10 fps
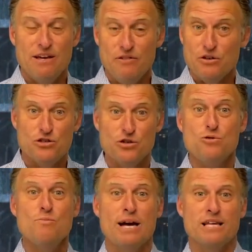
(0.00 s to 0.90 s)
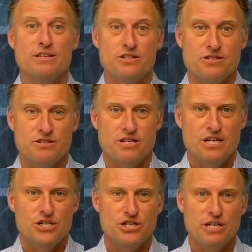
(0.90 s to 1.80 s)
if you do make this
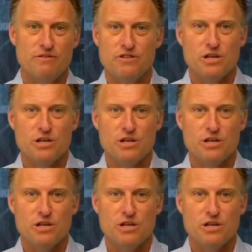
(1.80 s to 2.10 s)
shift